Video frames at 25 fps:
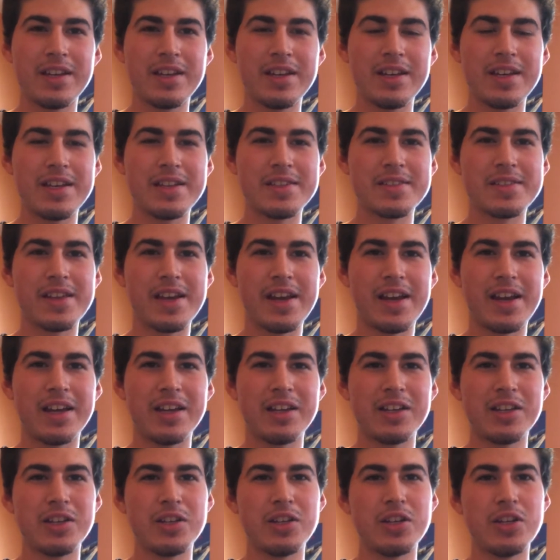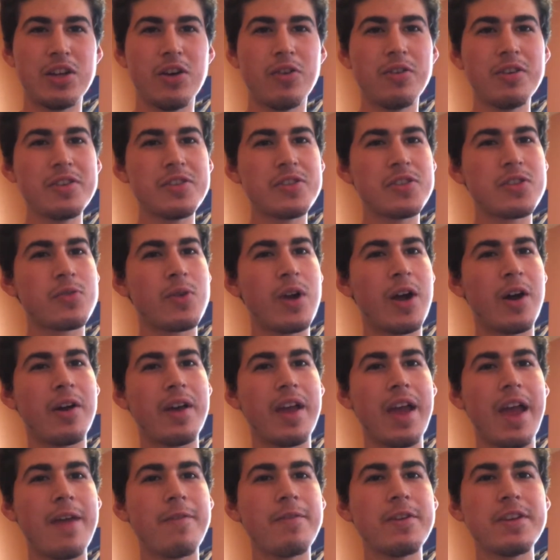is that notice throughout
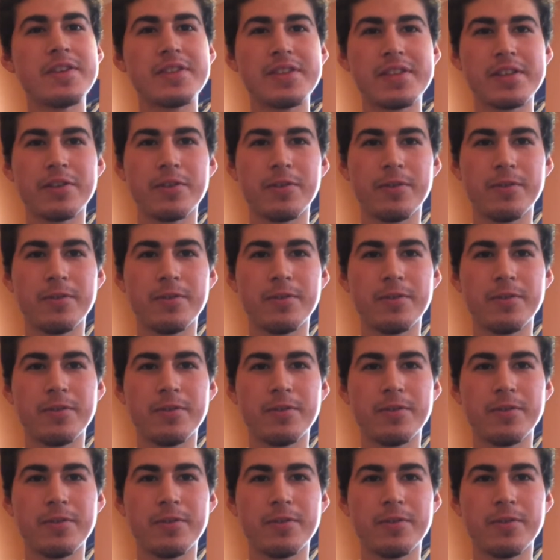every single